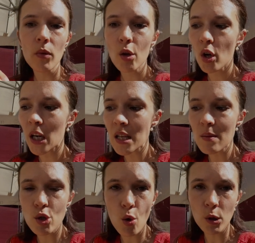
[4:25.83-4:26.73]
You can add
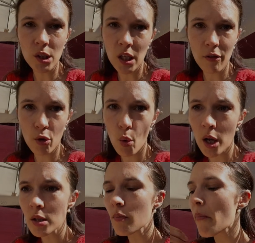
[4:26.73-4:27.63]
some salt in it if you
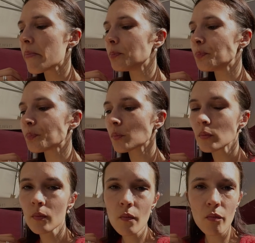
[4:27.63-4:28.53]
want.
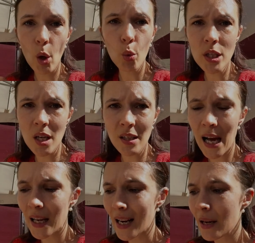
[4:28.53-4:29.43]
We didn't
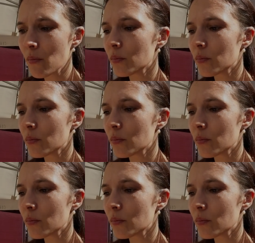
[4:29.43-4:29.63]
add any,